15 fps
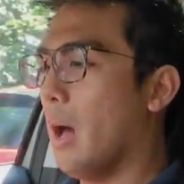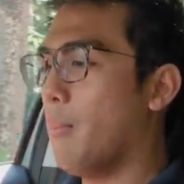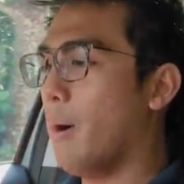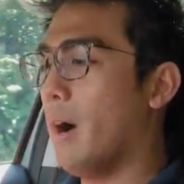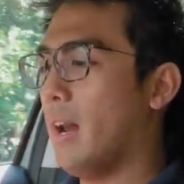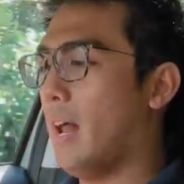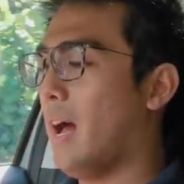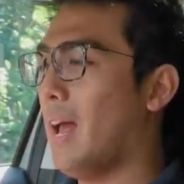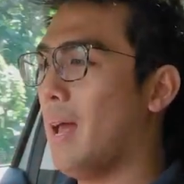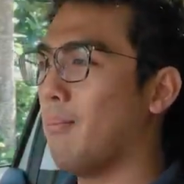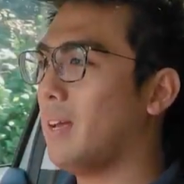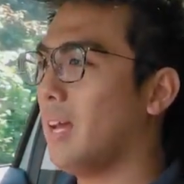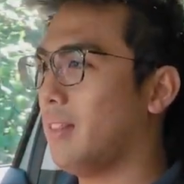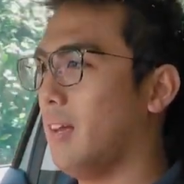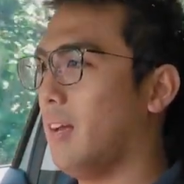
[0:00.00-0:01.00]
But I
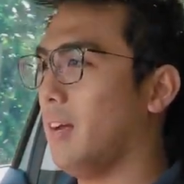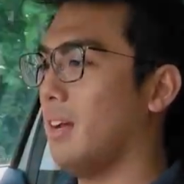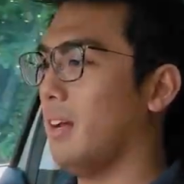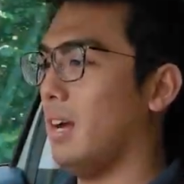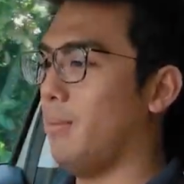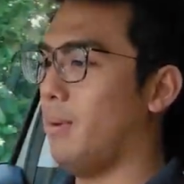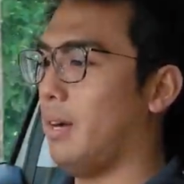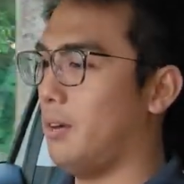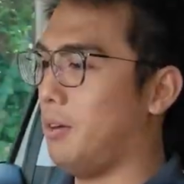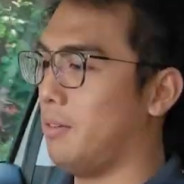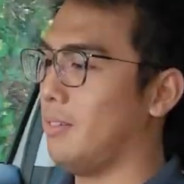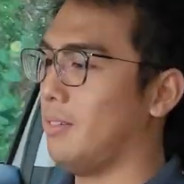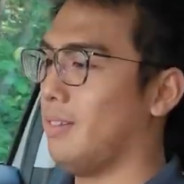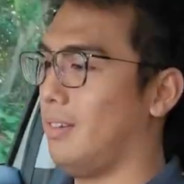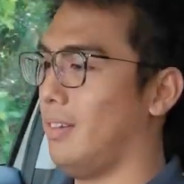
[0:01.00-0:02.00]
am getting
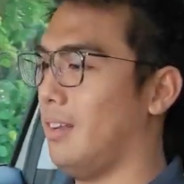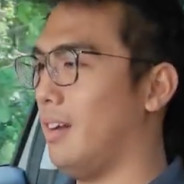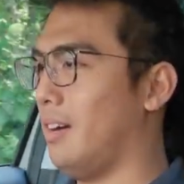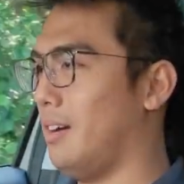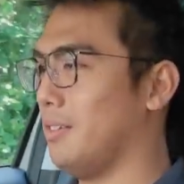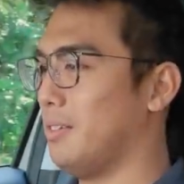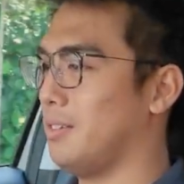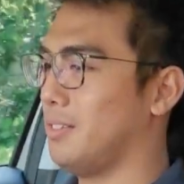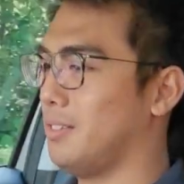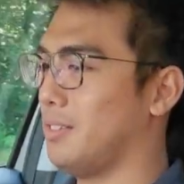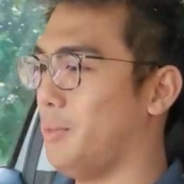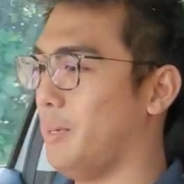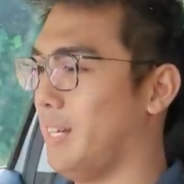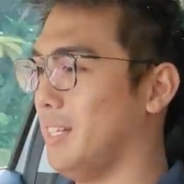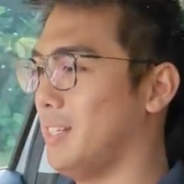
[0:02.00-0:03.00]
about,
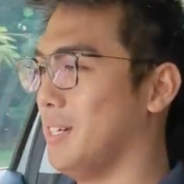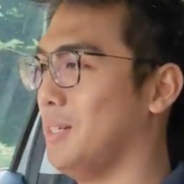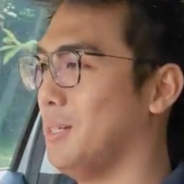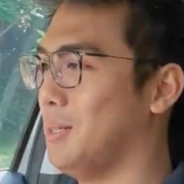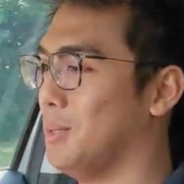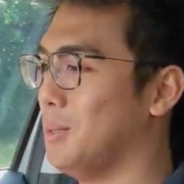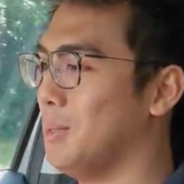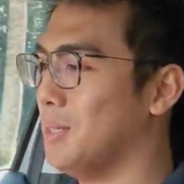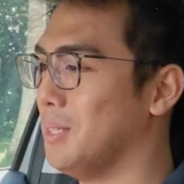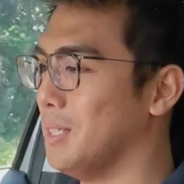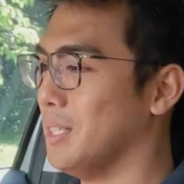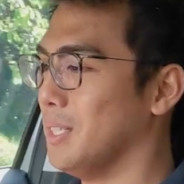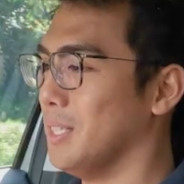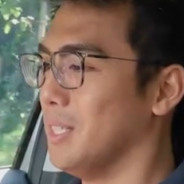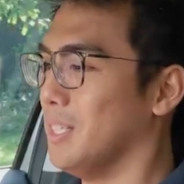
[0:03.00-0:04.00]

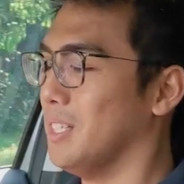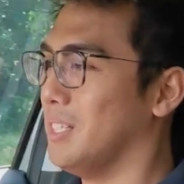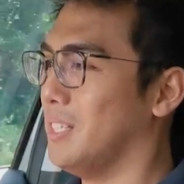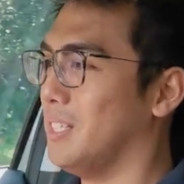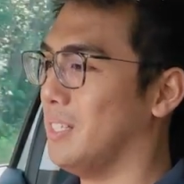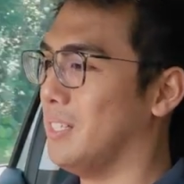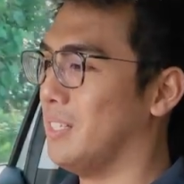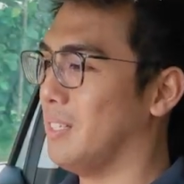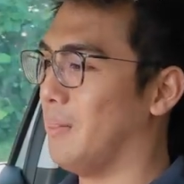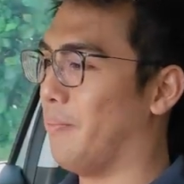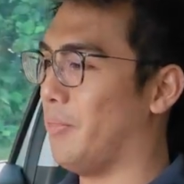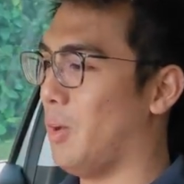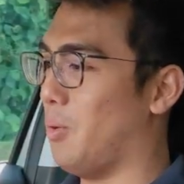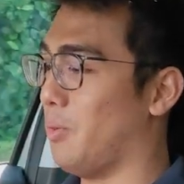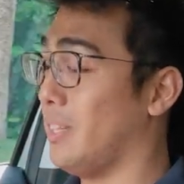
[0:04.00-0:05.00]

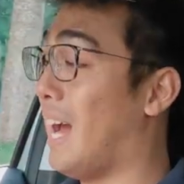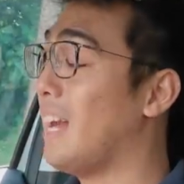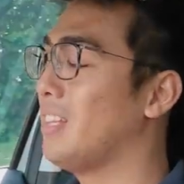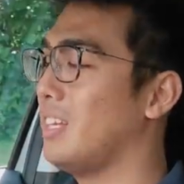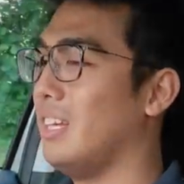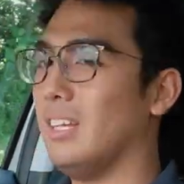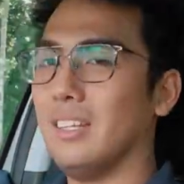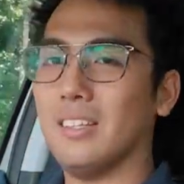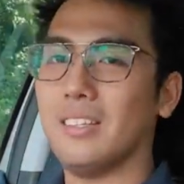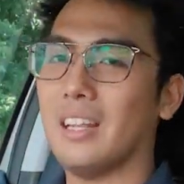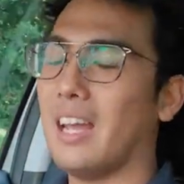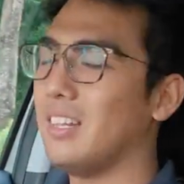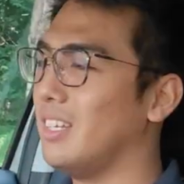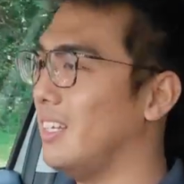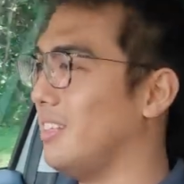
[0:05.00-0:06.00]

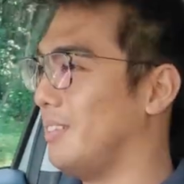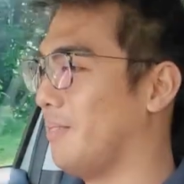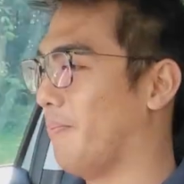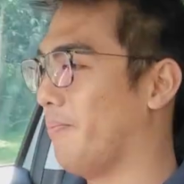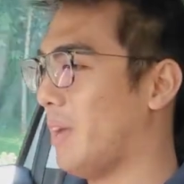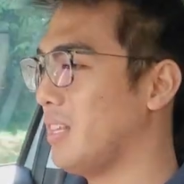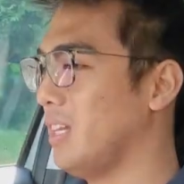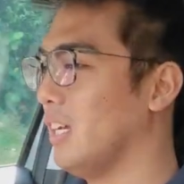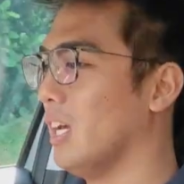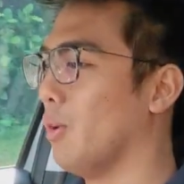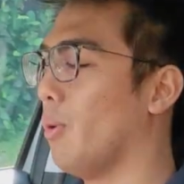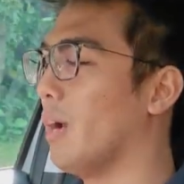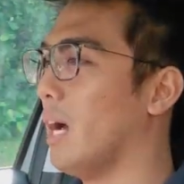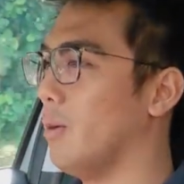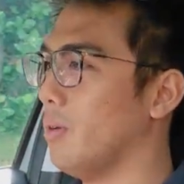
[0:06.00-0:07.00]
19
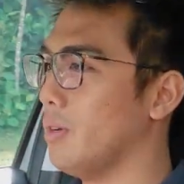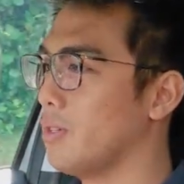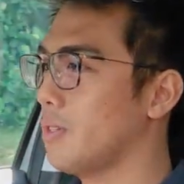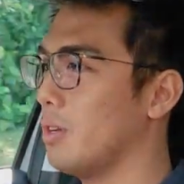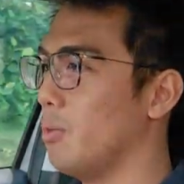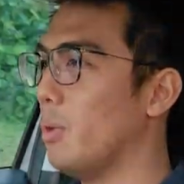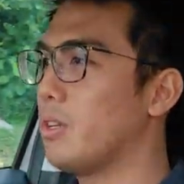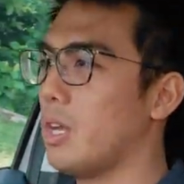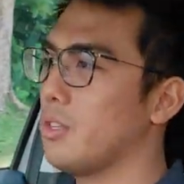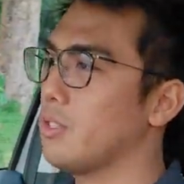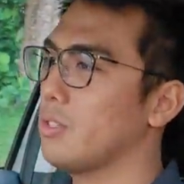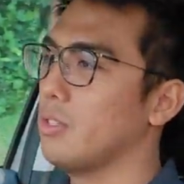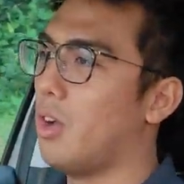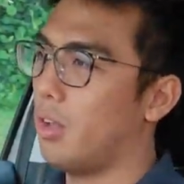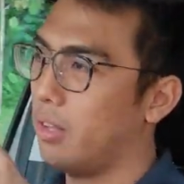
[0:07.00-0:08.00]
kilowatt hours, which
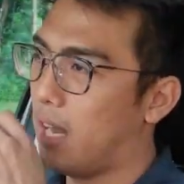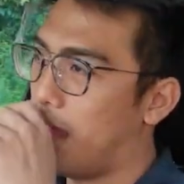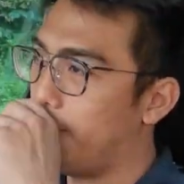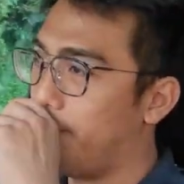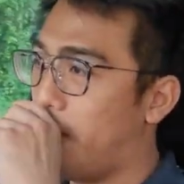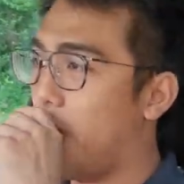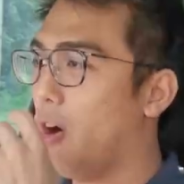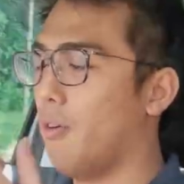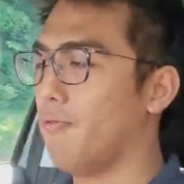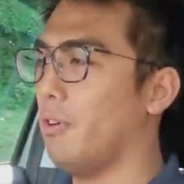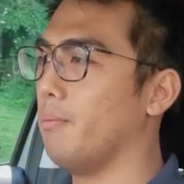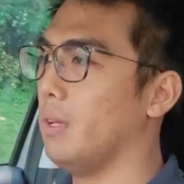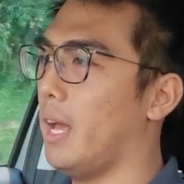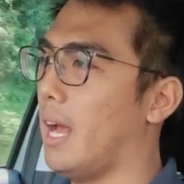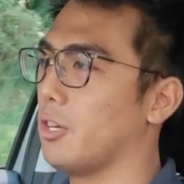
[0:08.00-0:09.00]
is not that far off
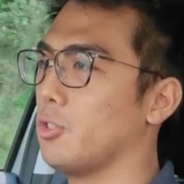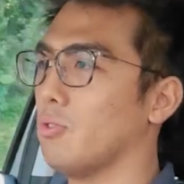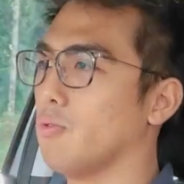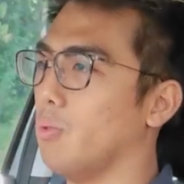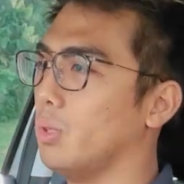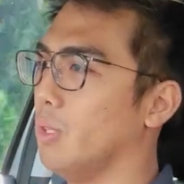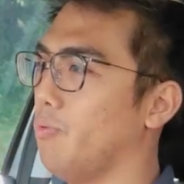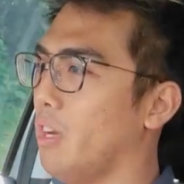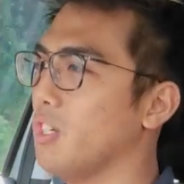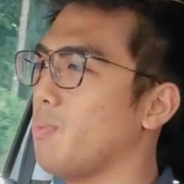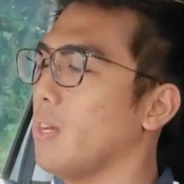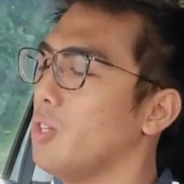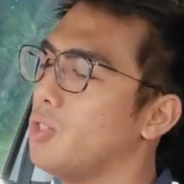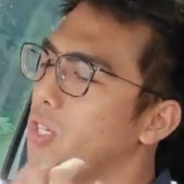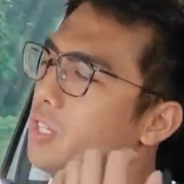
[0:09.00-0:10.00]
from the actual quoted range,
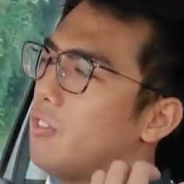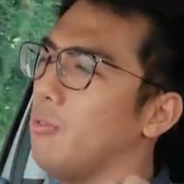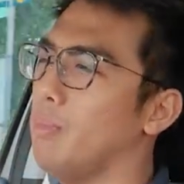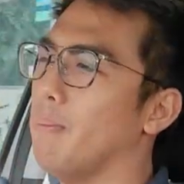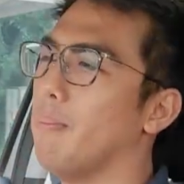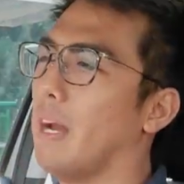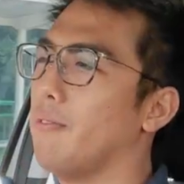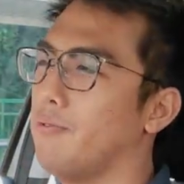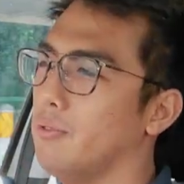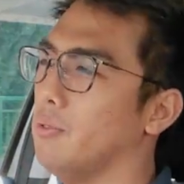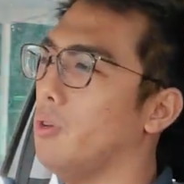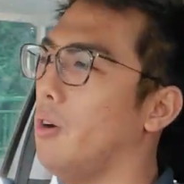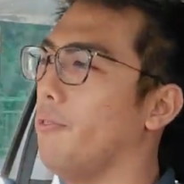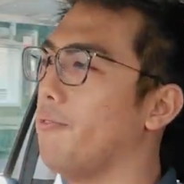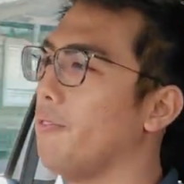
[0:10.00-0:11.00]
but you just have to be
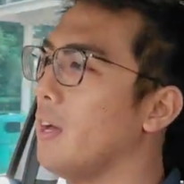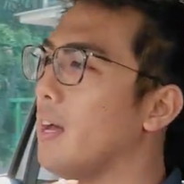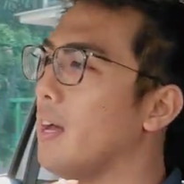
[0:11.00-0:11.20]
mindful of